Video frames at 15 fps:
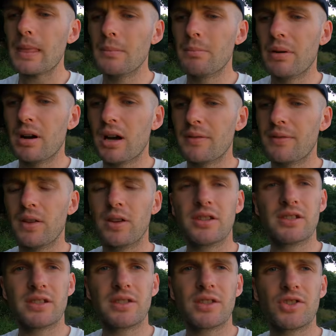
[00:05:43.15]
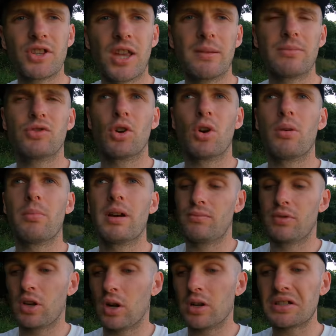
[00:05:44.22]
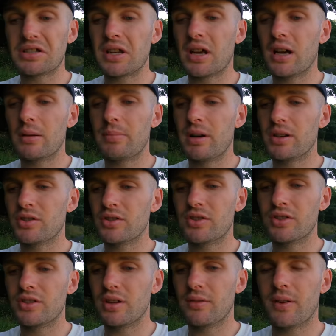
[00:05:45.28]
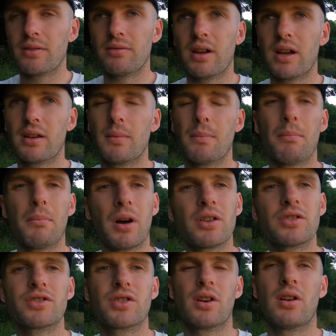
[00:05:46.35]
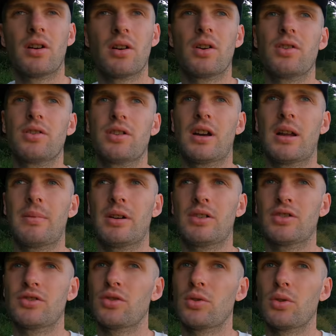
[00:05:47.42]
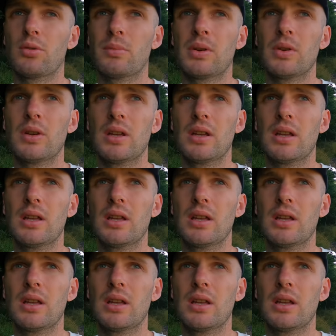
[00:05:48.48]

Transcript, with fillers: but I felt like they did the same job. Regarding tire pressures and stuff, I ran much harder tire pressures than normal.